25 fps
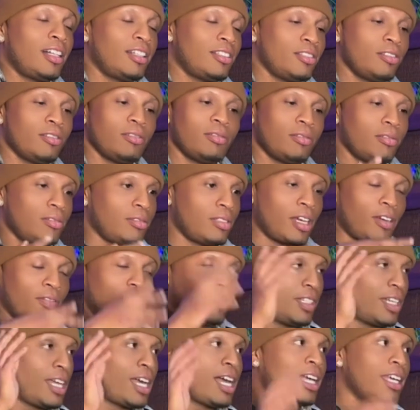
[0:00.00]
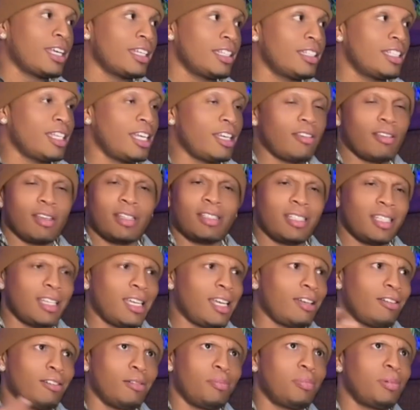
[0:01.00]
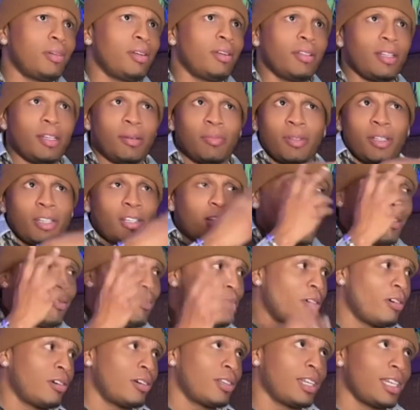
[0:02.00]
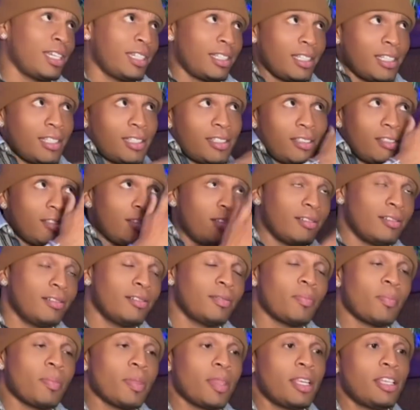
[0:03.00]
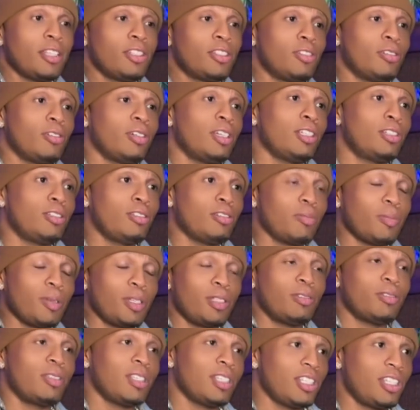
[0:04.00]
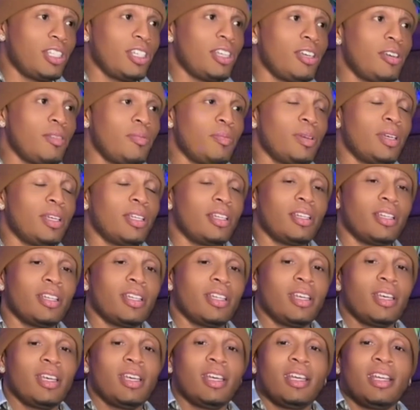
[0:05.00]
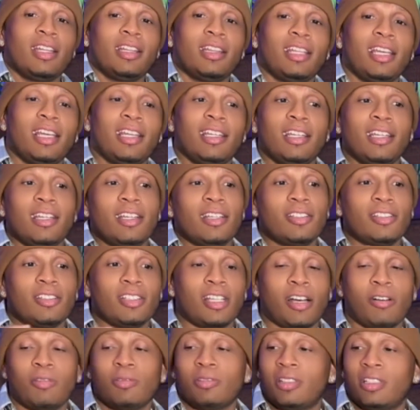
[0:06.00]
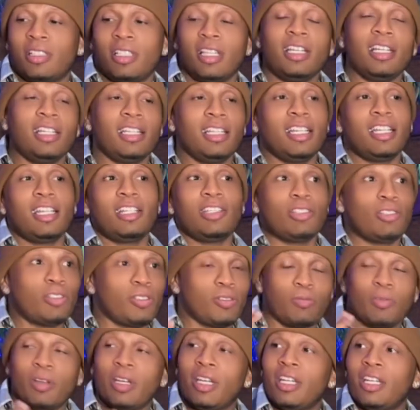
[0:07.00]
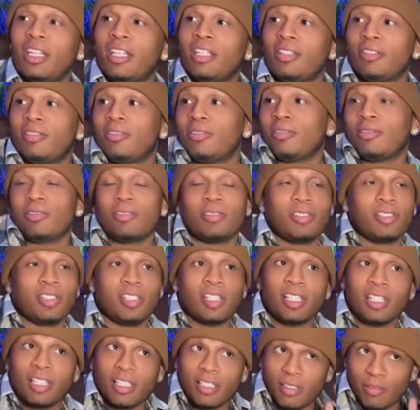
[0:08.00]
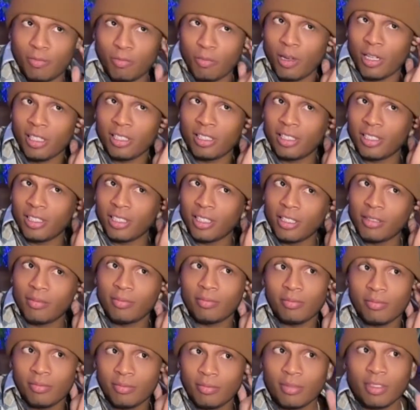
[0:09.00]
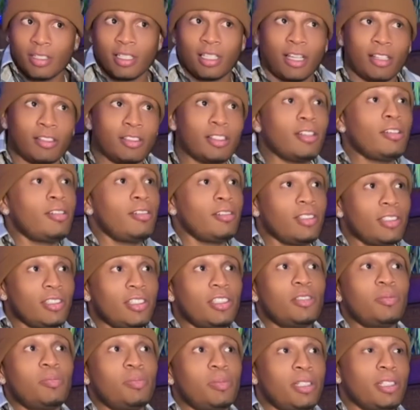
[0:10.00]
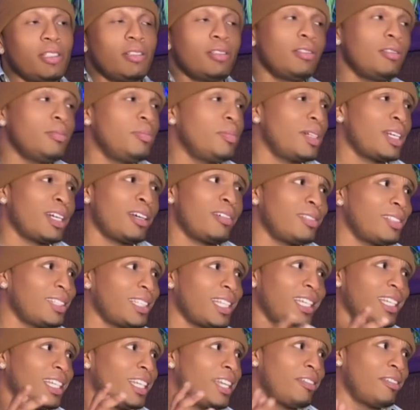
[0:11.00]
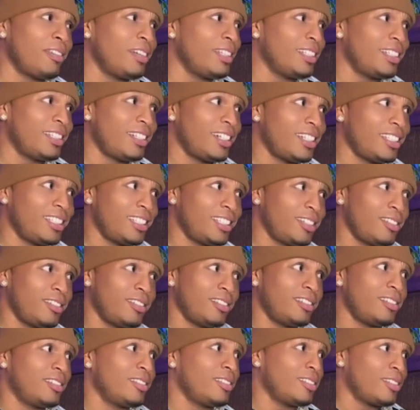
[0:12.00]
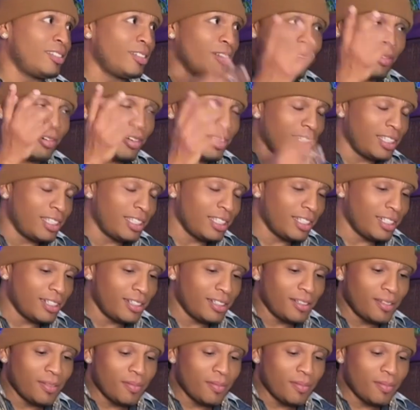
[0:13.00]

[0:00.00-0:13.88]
you after that I can take you. I said, yeah, no problem. I'm not gonna walk like this. So he took me to the gym, and they needed. I was sitting there just waiting, just chilling, watching them. I said, oh, this is pretty cool, but I was like never interested in going in there.